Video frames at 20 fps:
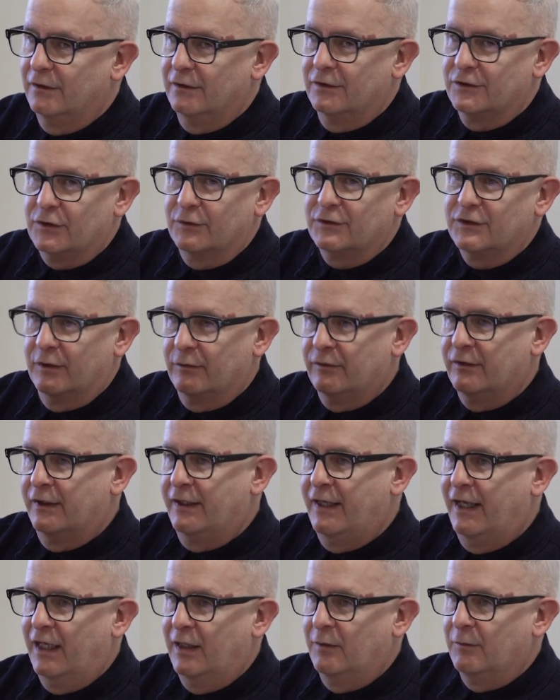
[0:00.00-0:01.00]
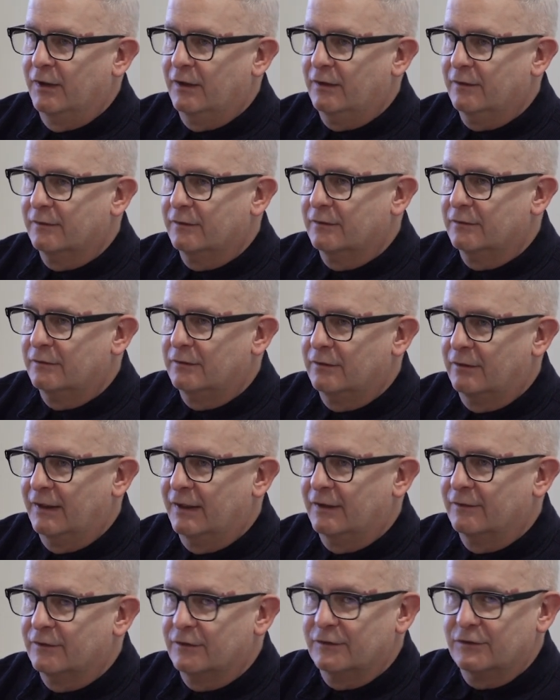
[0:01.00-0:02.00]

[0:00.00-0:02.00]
So is it the naming around?